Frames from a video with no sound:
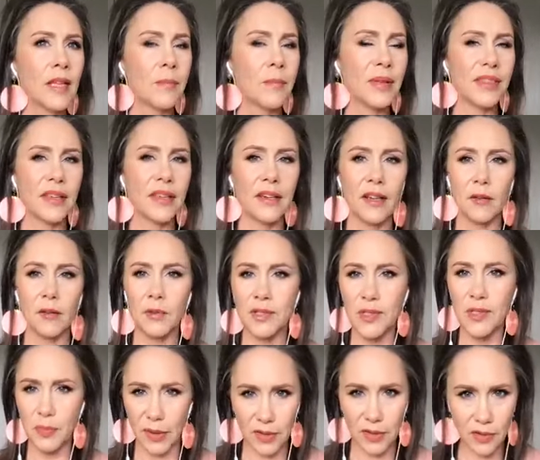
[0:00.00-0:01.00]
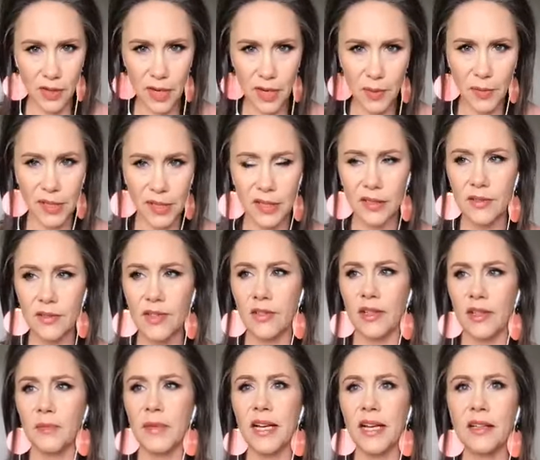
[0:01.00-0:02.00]
but then I would spend a lot of money. So
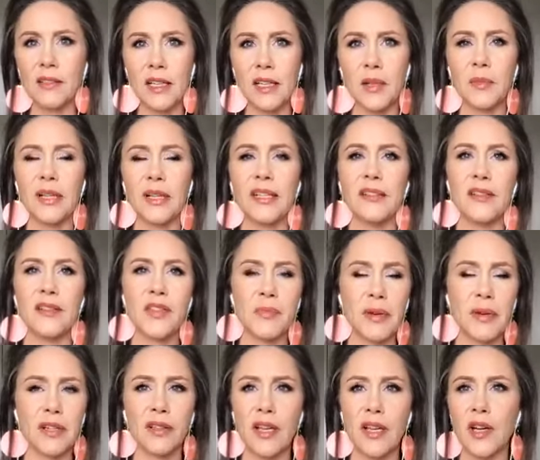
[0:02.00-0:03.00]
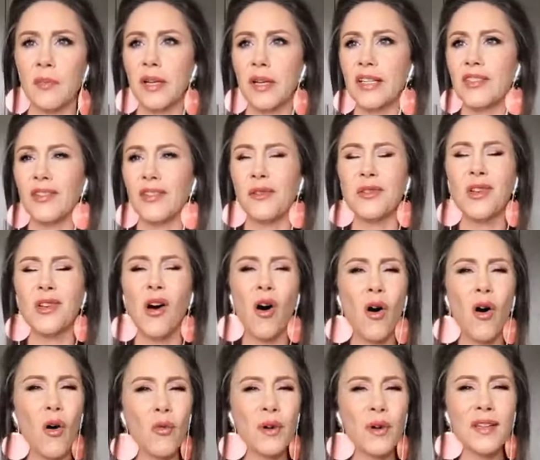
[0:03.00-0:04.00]
I'd make a lot of money and then spend a lot of money. So I was
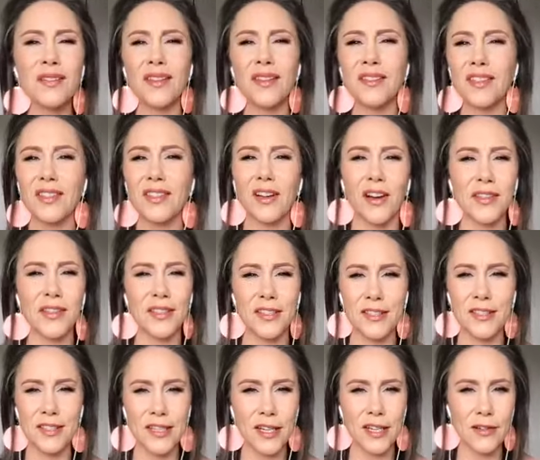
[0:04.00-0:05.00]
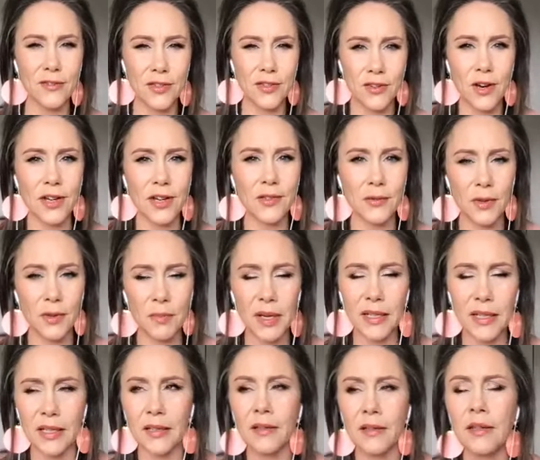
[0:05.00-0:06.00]
always in this constant state of stress with
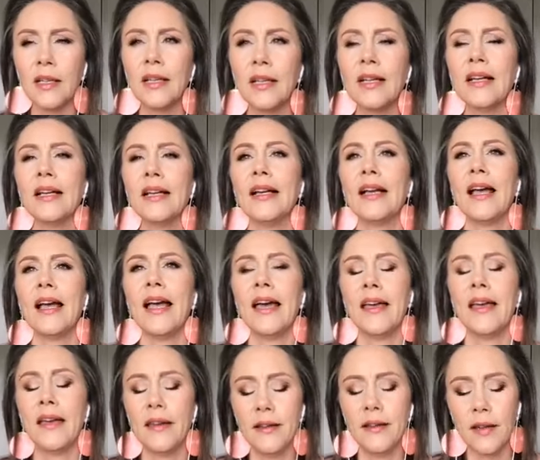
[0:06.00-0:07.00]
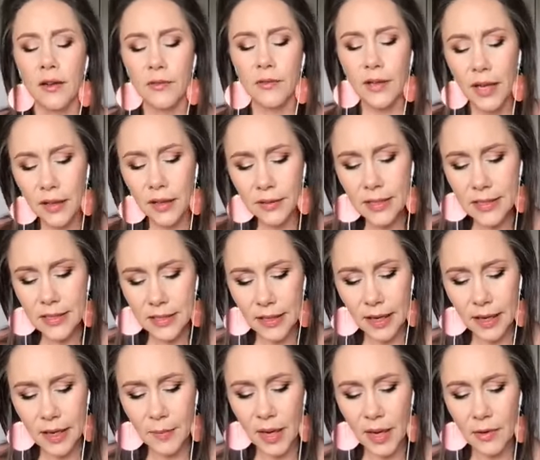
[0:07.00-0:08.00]
money. And around this
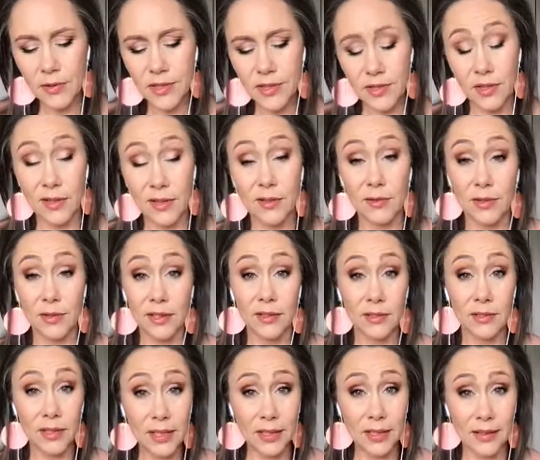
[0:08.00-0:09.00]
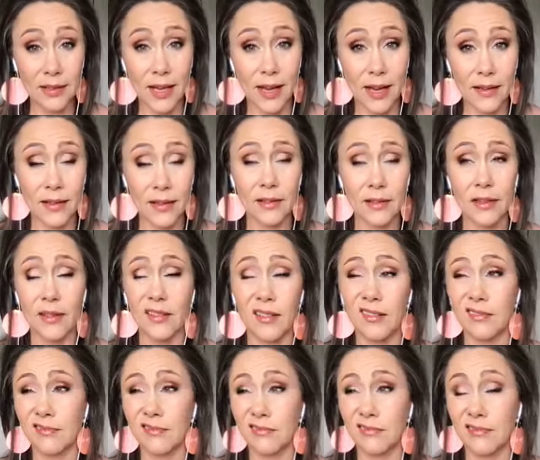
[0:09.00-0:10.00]
time, I was starting to really look at that and
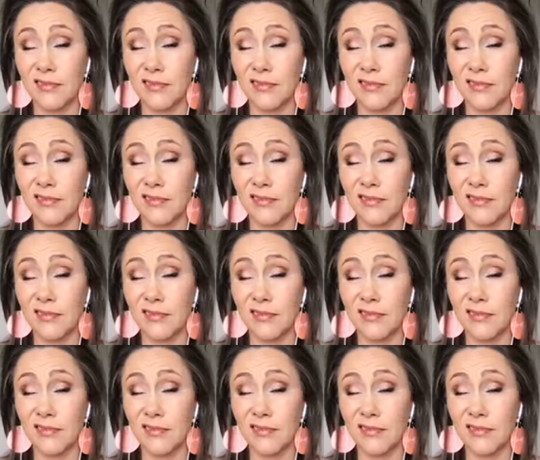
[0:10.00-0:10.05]
go,